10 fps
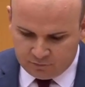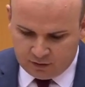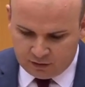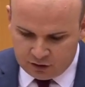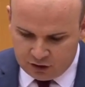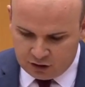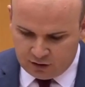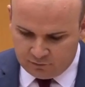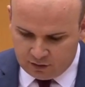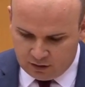the decision
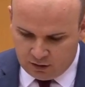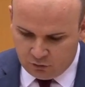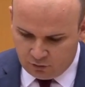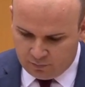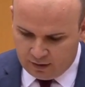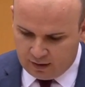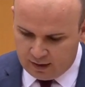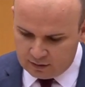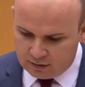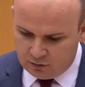of the European
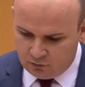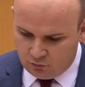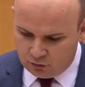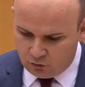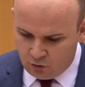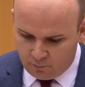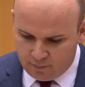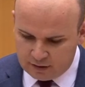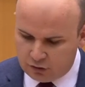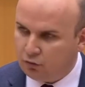Council on the North
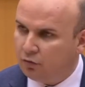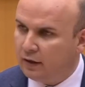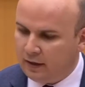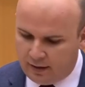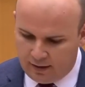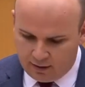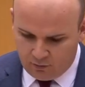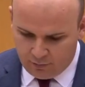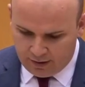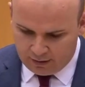Macedonia and
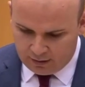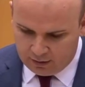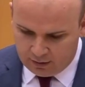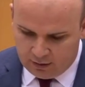Albania